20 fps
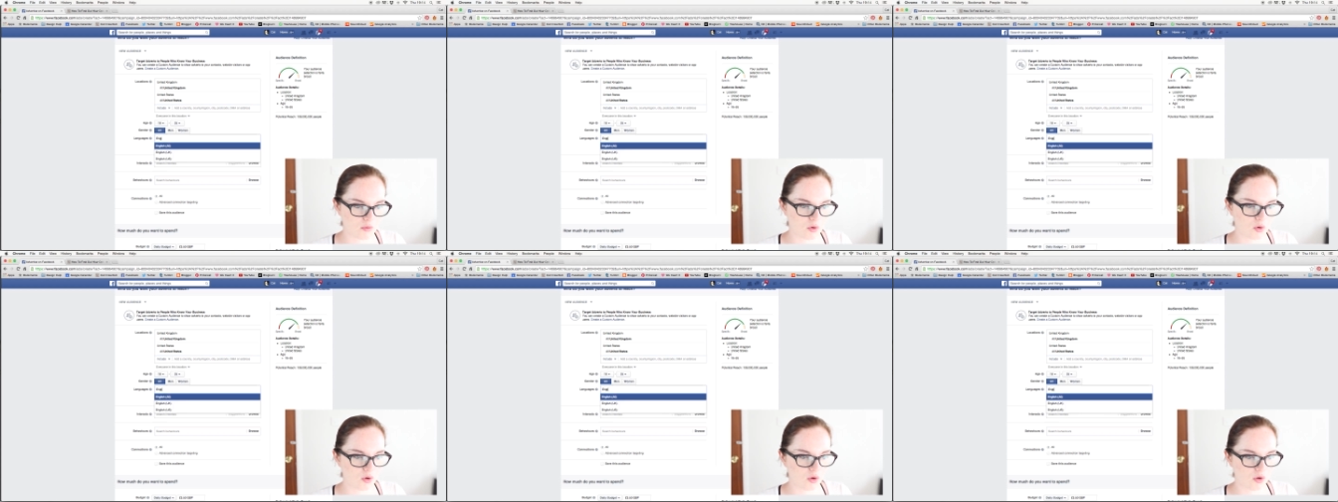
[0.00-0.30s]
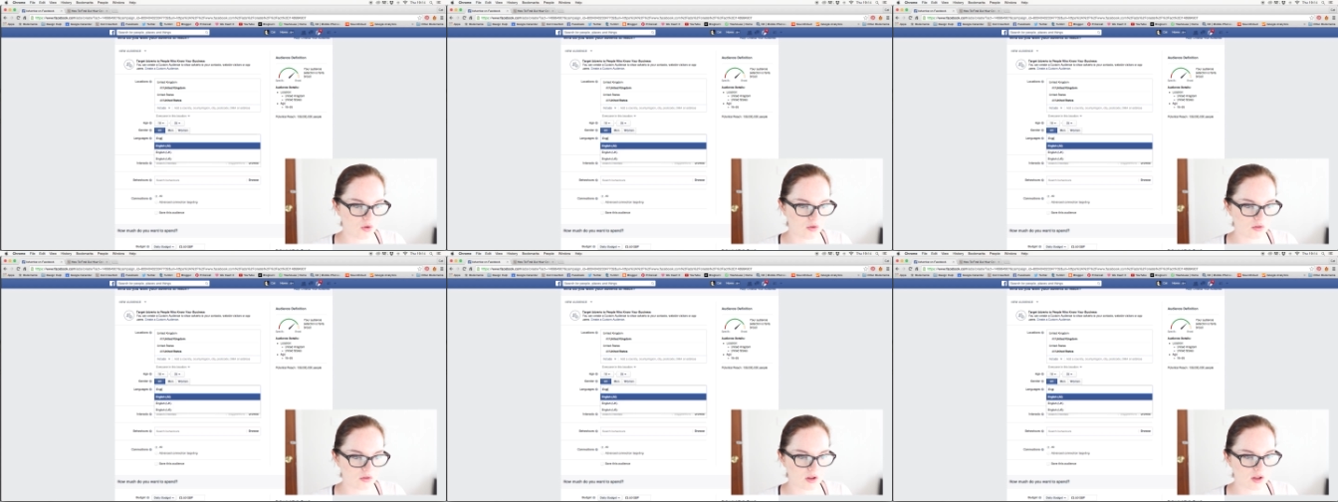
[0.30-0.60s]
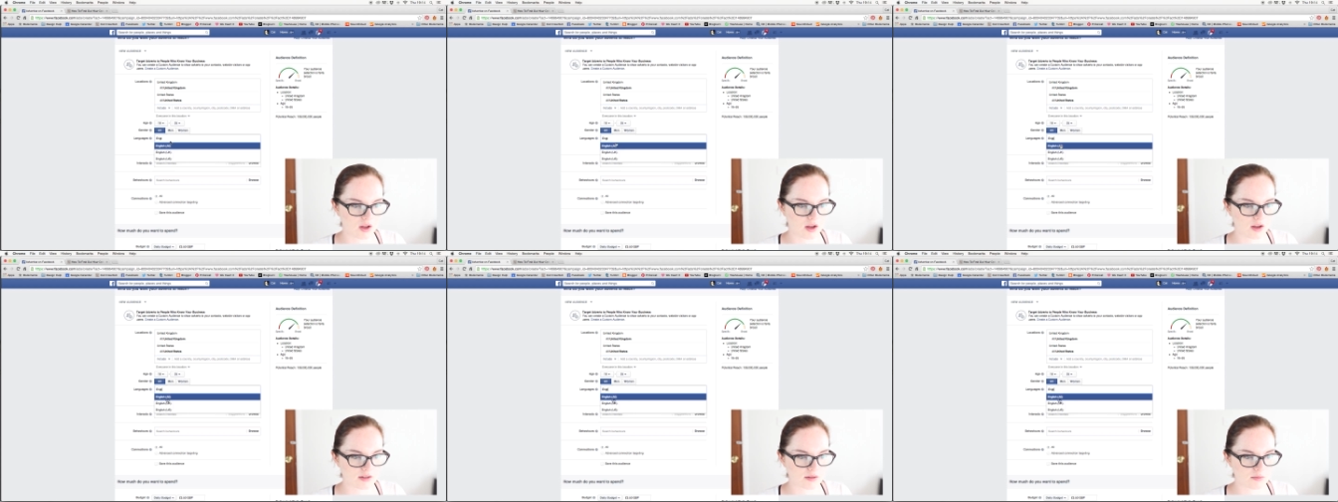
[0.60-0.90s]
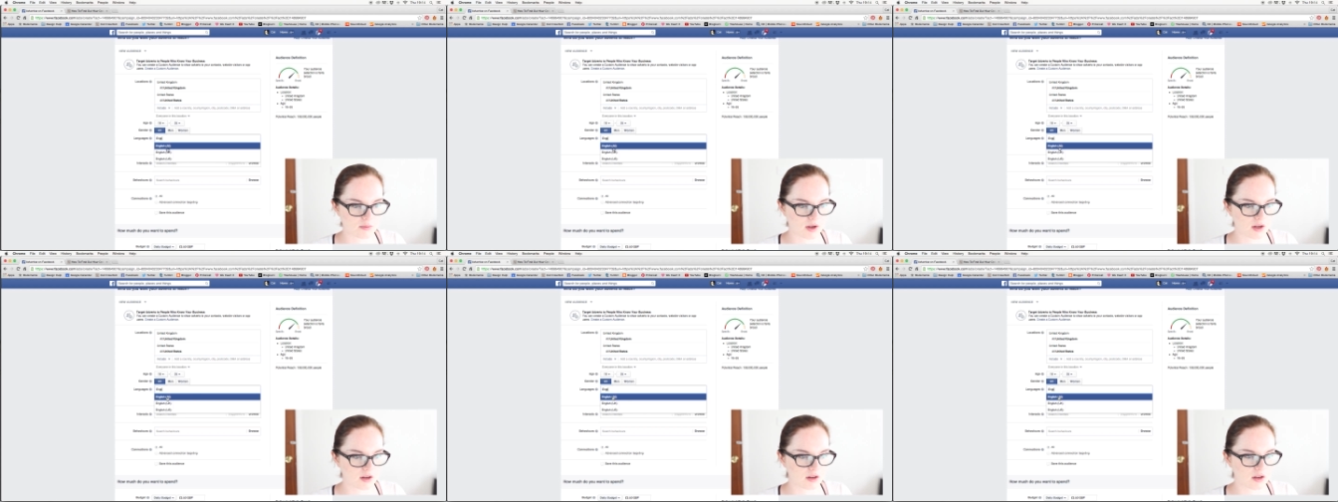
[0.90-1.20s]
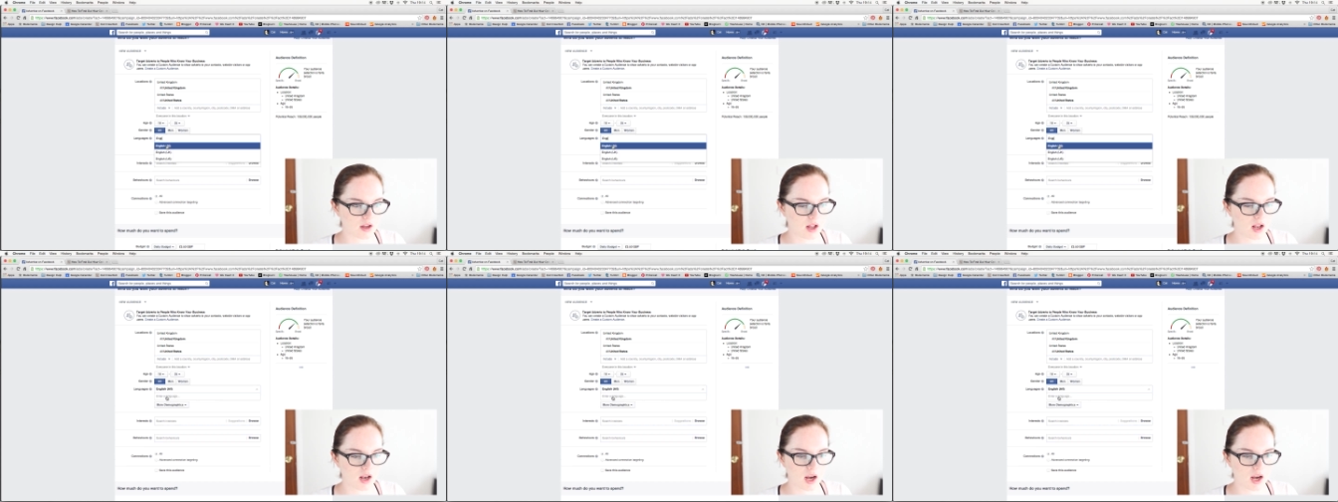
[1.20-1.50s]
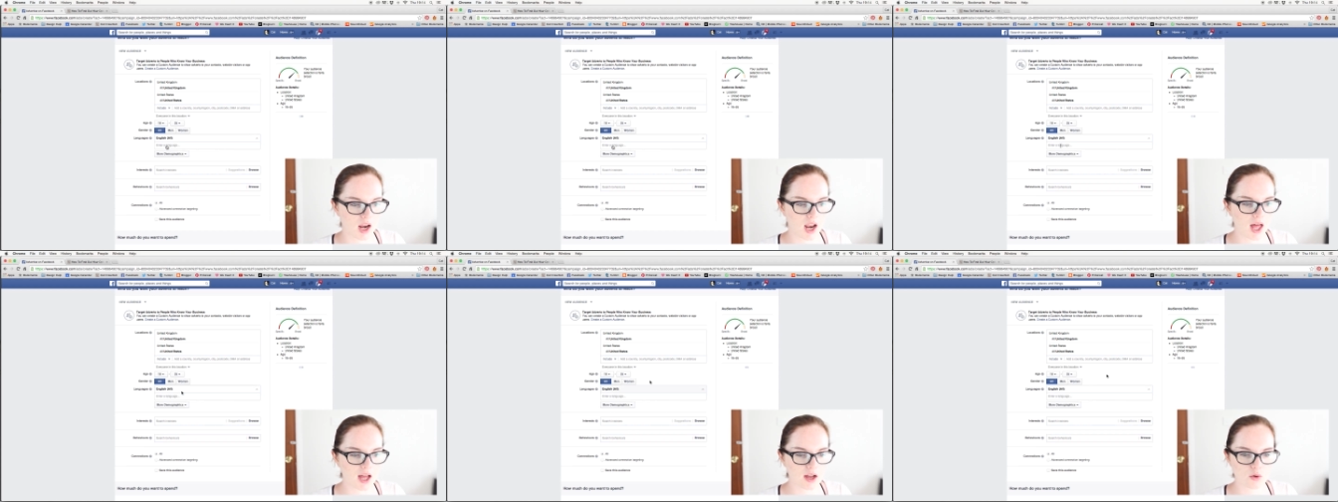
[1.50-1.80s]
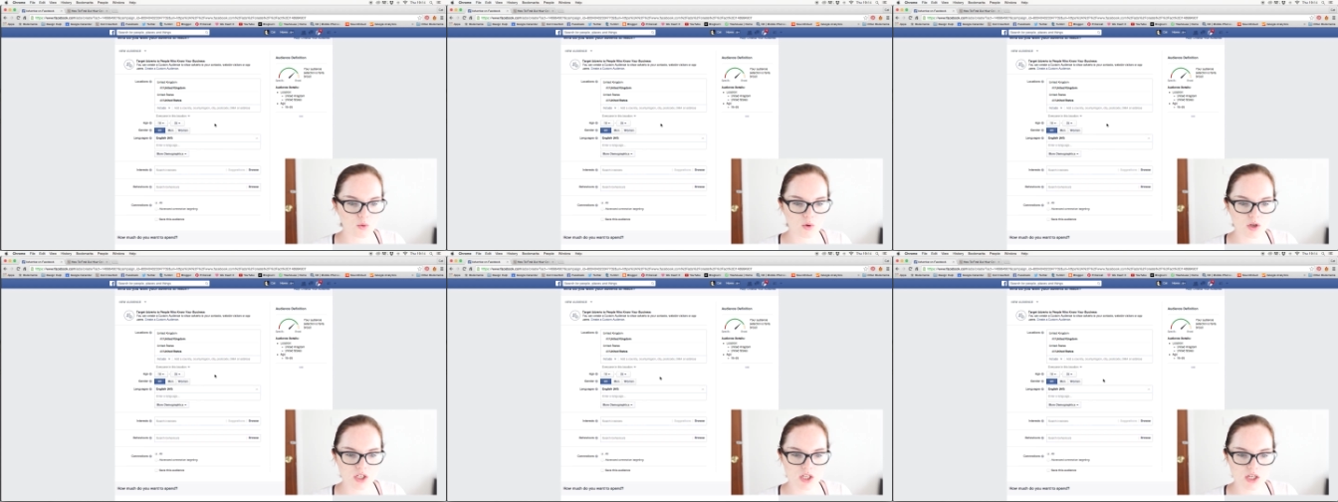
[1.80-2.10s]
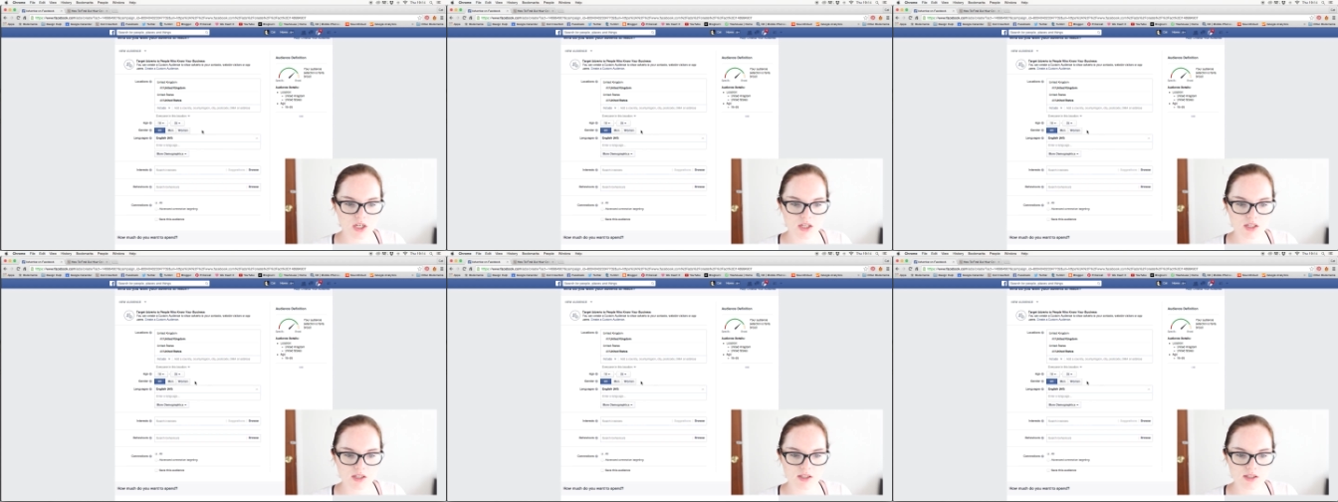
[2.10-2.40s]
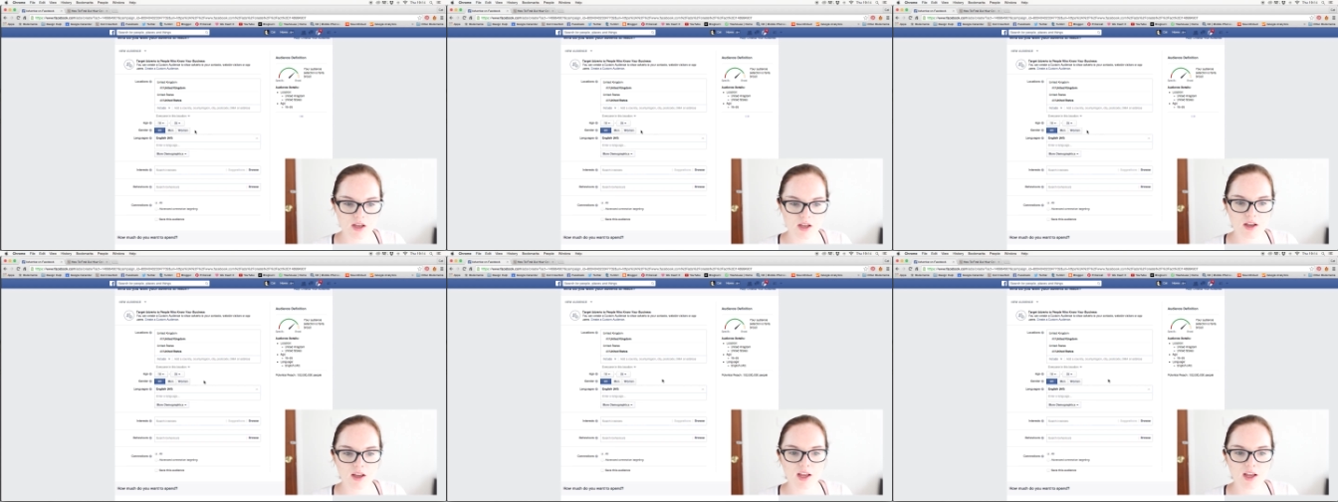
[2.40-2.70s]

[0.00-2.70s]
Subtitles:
all as my languages.